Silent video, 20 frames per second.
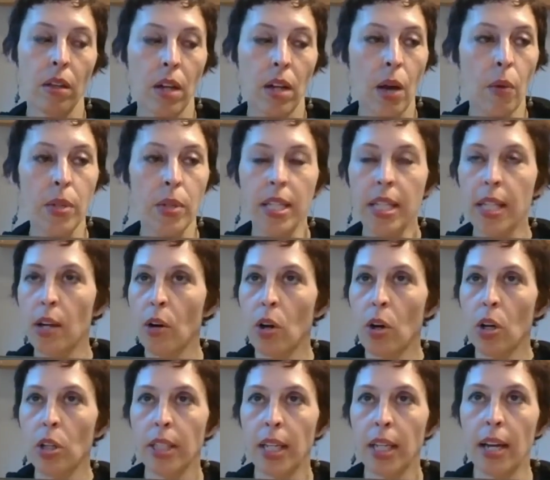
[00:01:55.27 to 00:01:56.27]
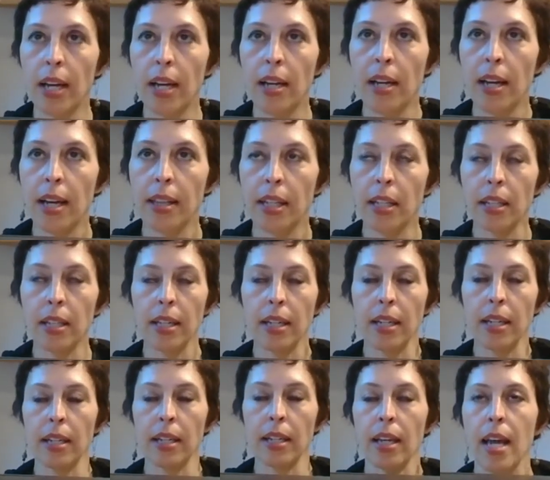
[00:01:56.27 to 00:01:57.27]
I was there all day at the
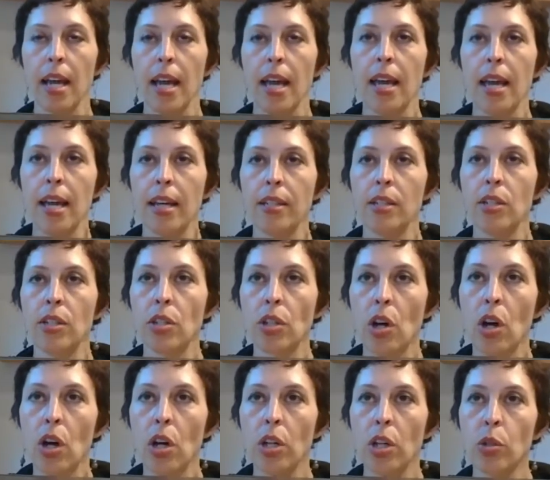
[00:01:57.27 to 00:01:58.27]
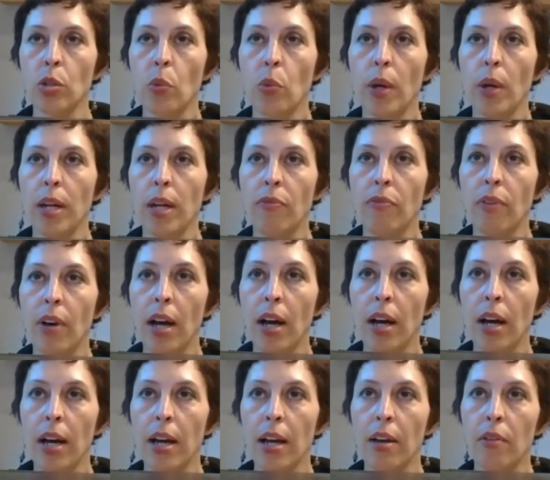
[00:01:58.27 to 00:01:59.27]
clinic and saw
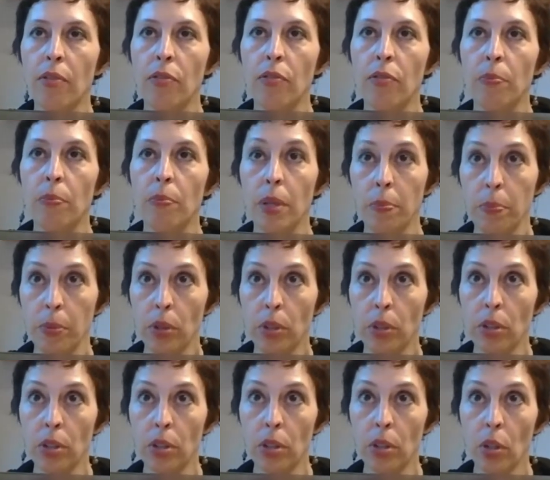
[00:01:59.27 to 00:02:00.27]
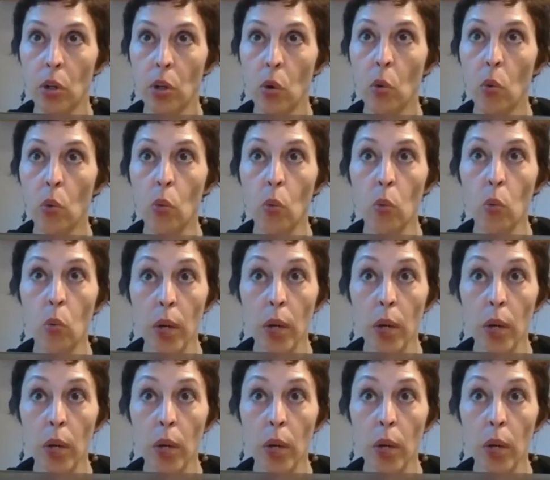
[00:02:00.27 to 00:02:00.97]
25 people, wow.